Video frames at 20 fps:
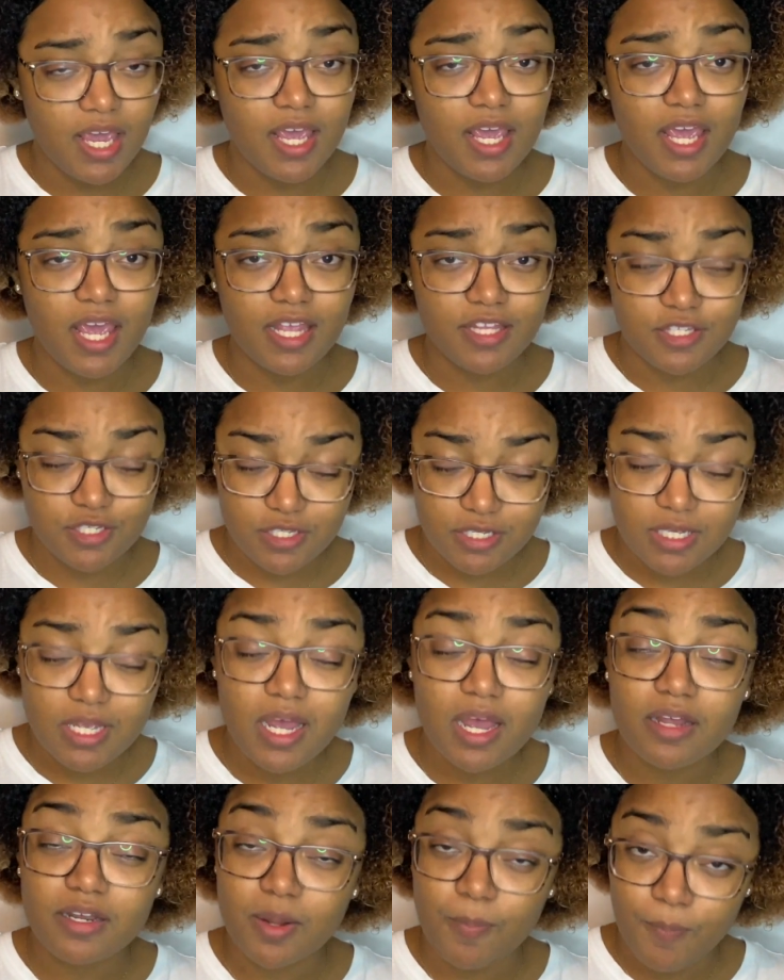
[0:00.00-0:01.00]
it's
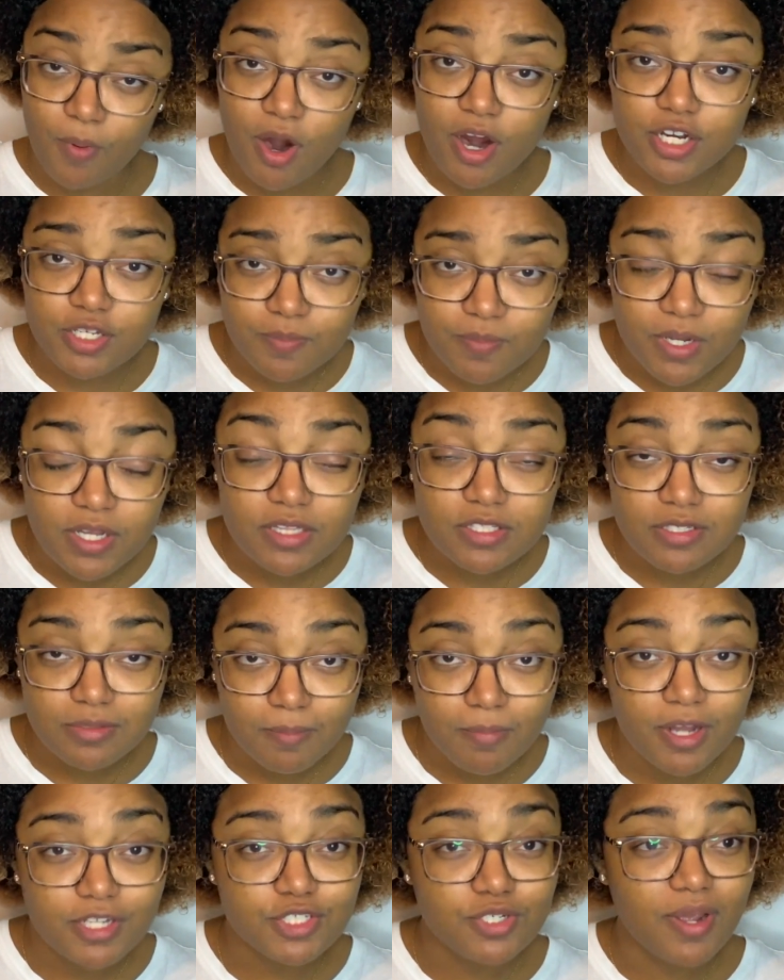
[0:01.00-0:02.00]
an apartment,
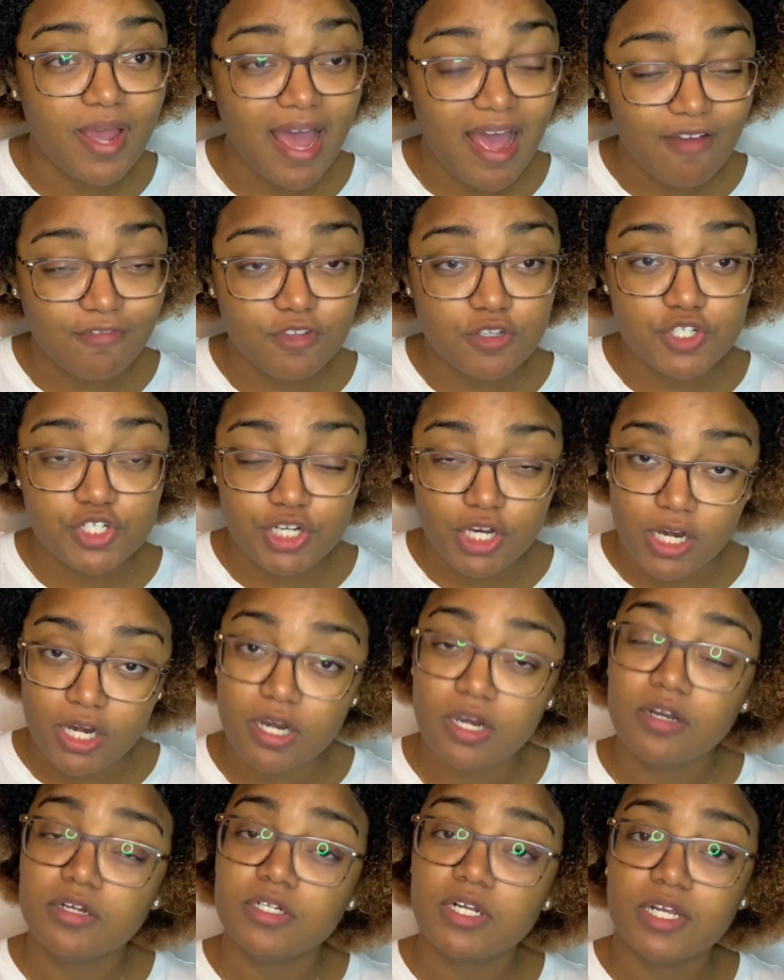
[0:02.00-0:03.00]
but you have to
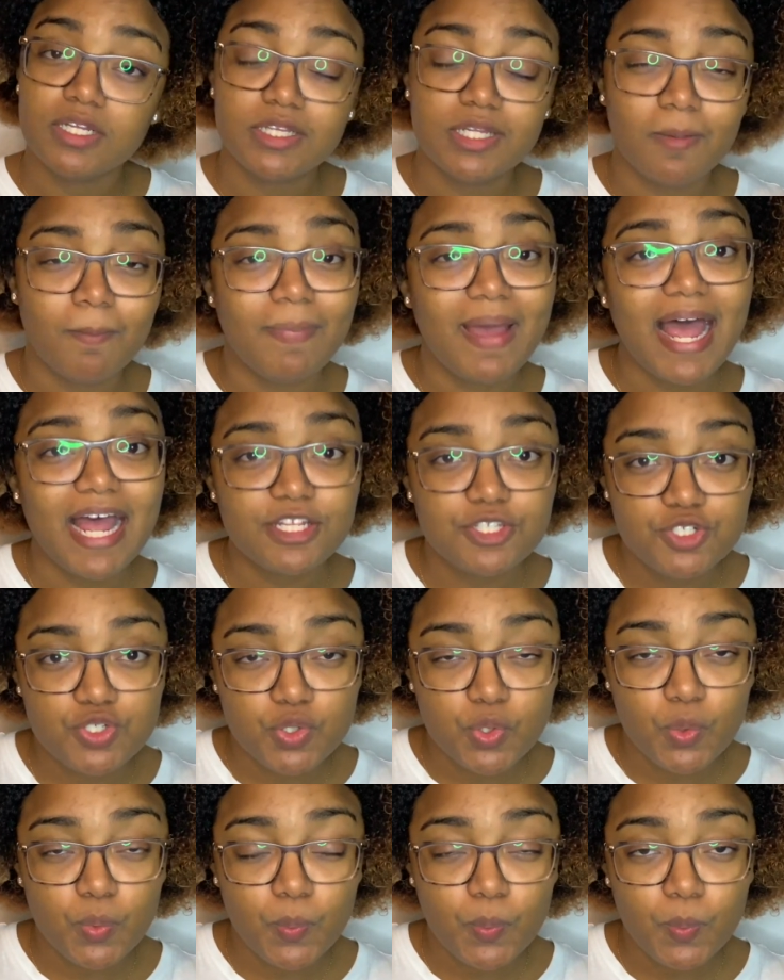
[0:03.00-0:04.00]
share the
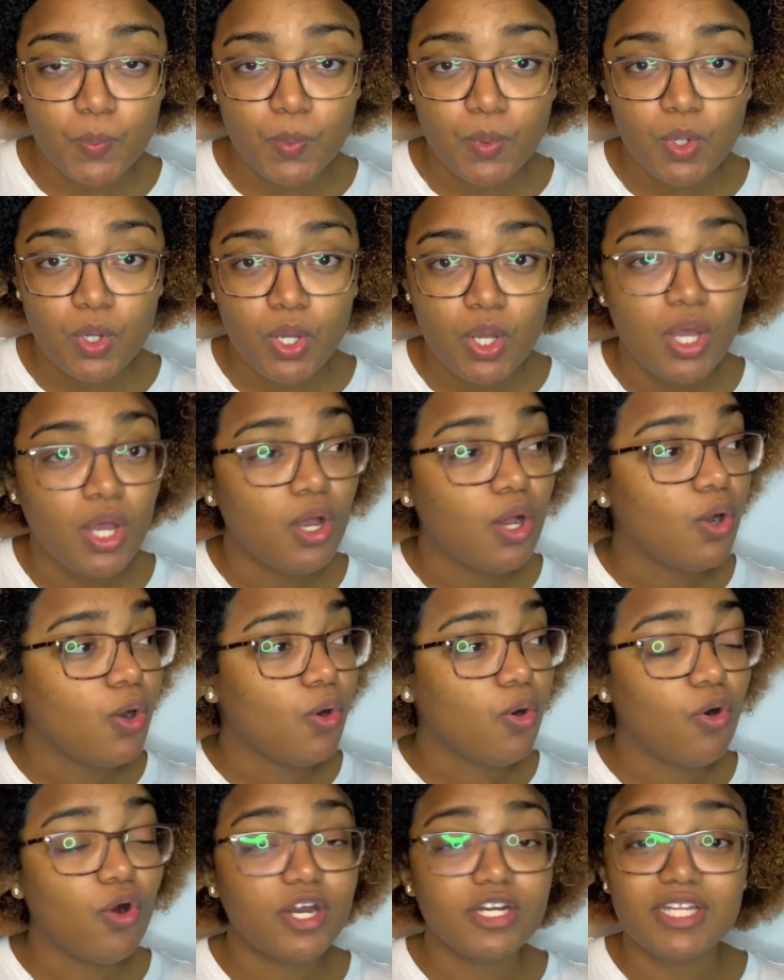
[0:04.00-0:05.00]
bathroom
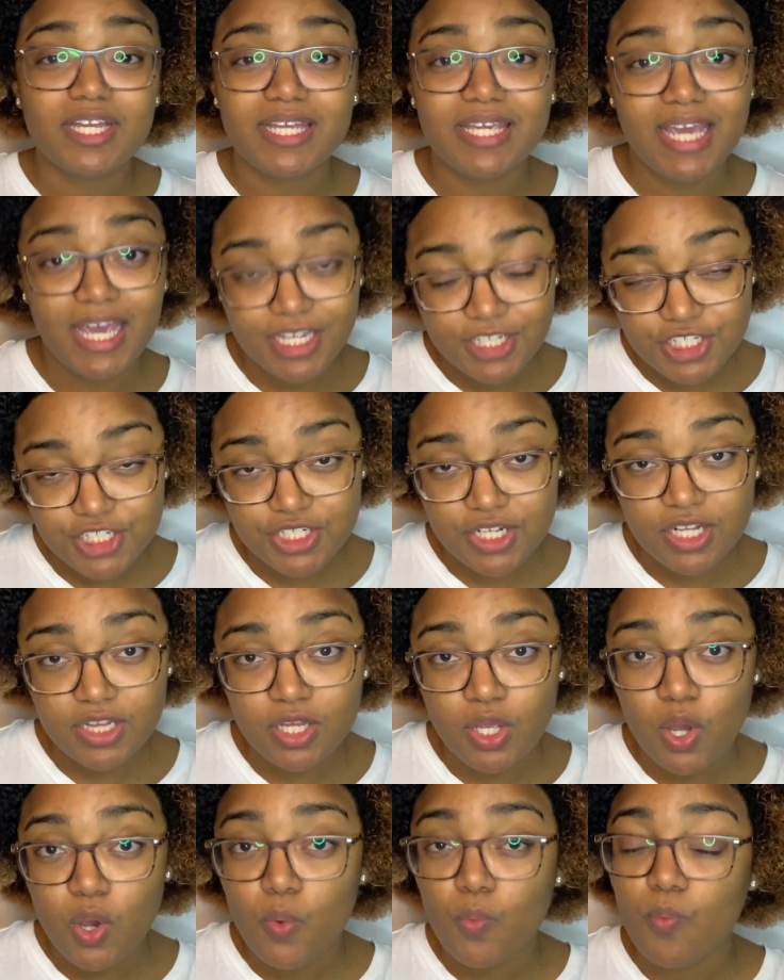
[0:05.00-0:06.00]
or the kitchen
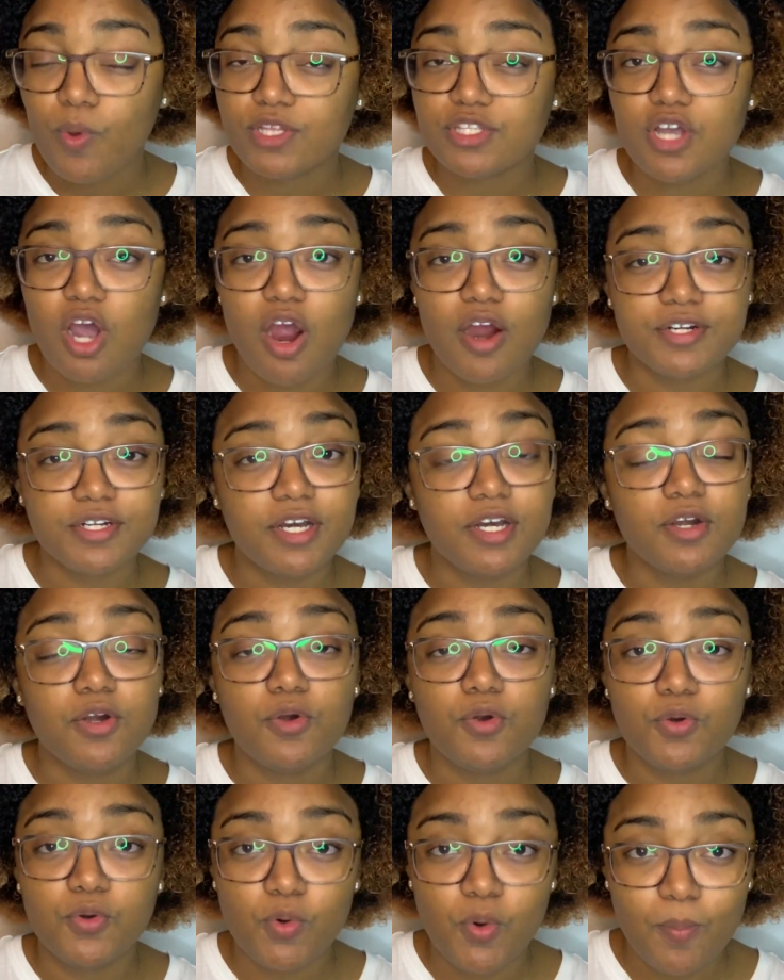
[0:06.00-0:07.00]
with other
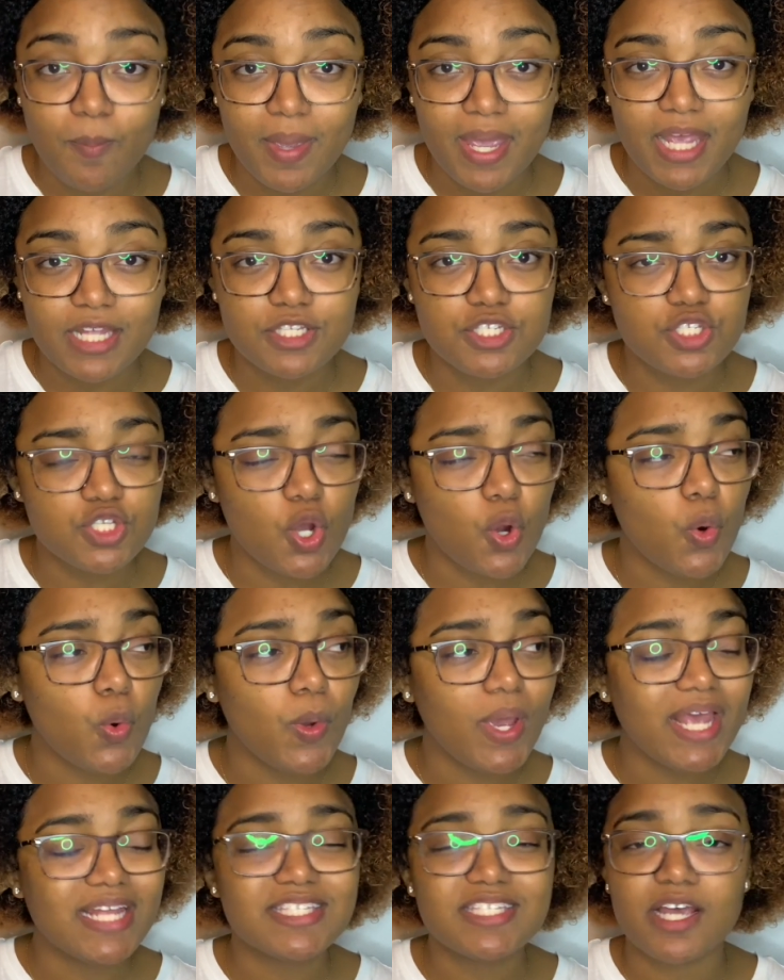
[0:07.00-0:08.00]
roommates. So
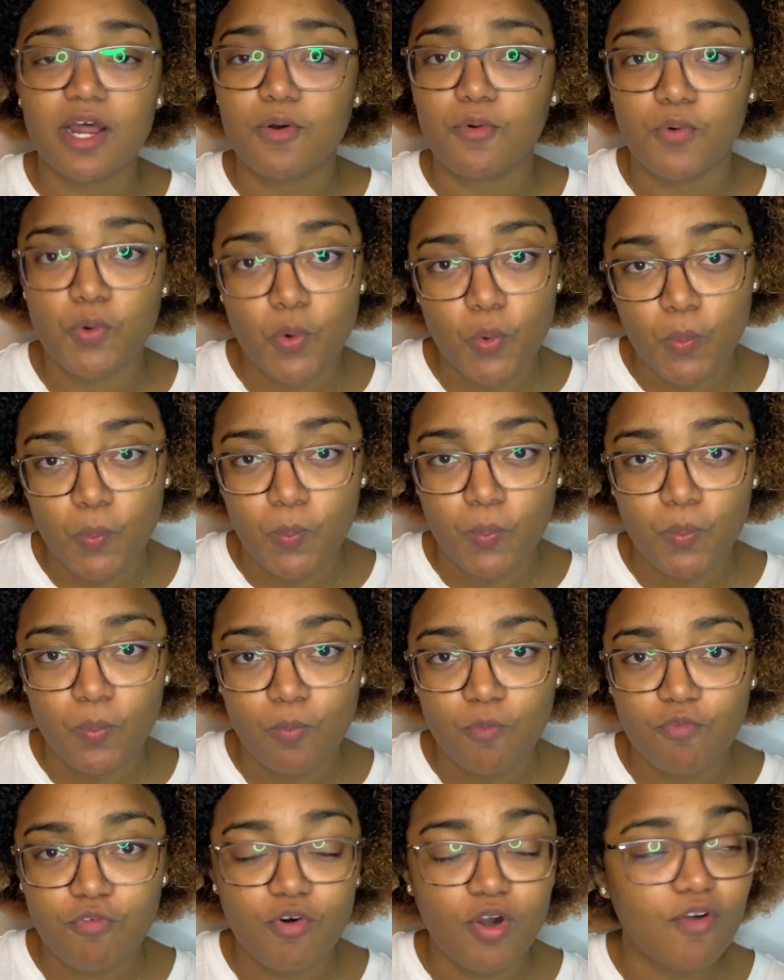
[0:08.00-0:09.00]
it's a room
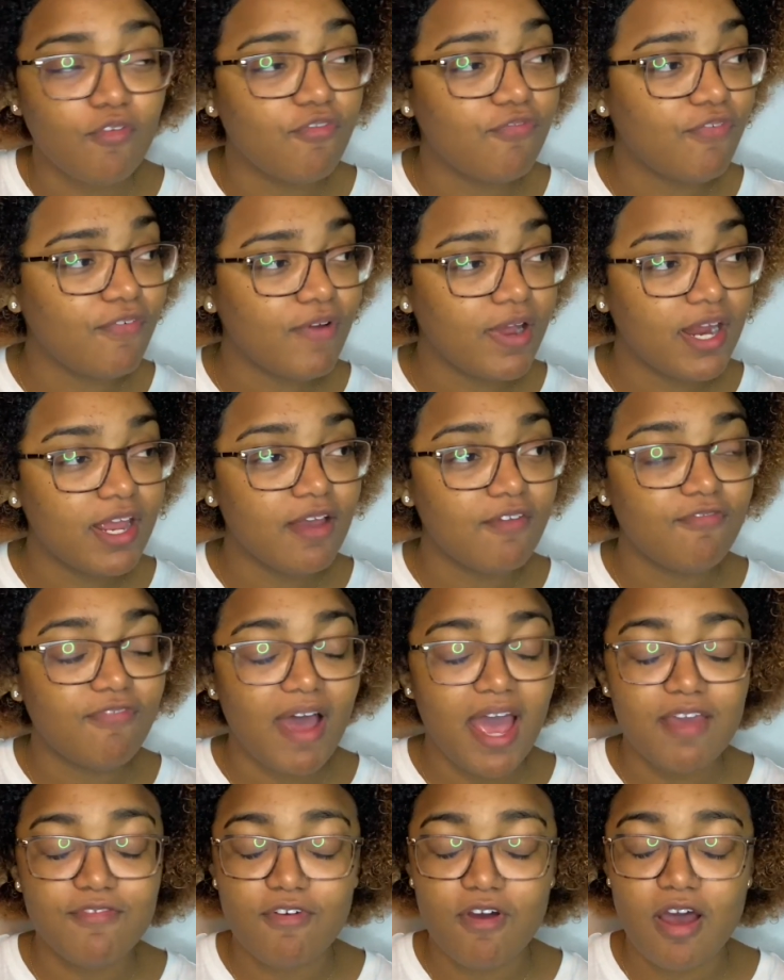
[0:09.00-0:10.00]
for
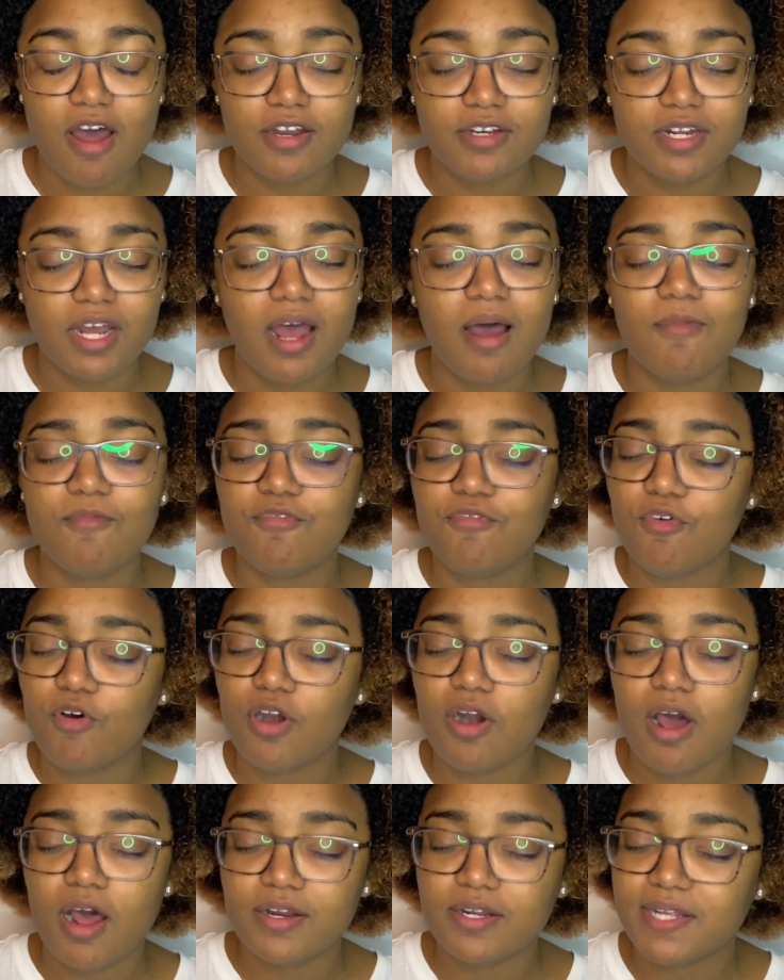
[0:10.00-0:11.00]

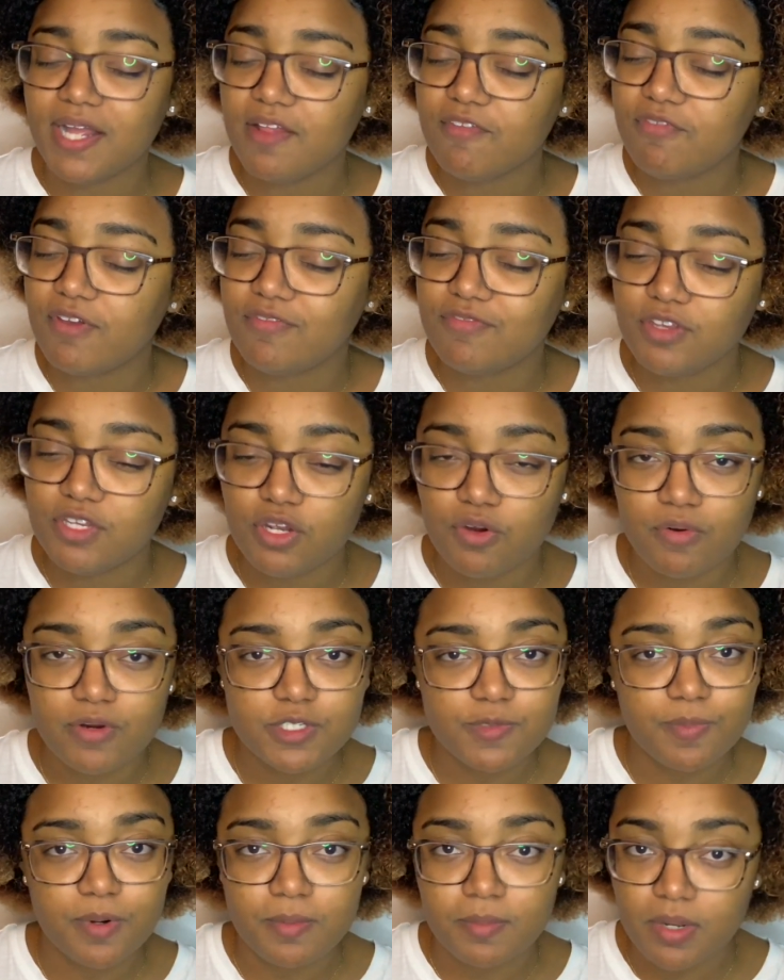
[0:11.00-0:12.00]
450
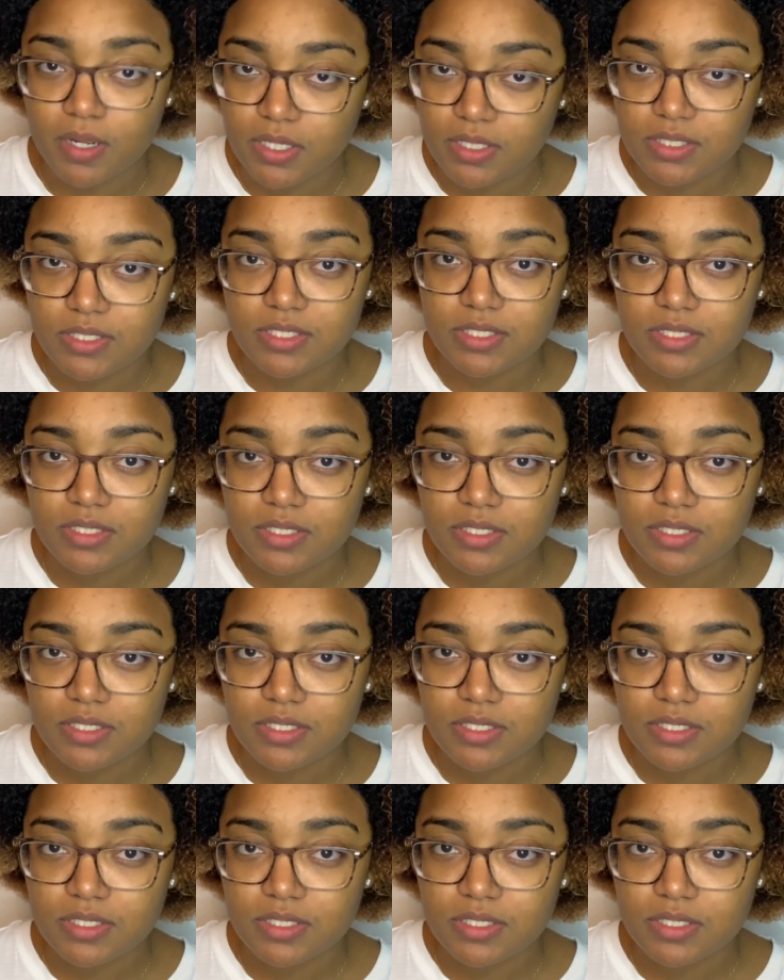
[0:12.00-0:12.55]
euros per month.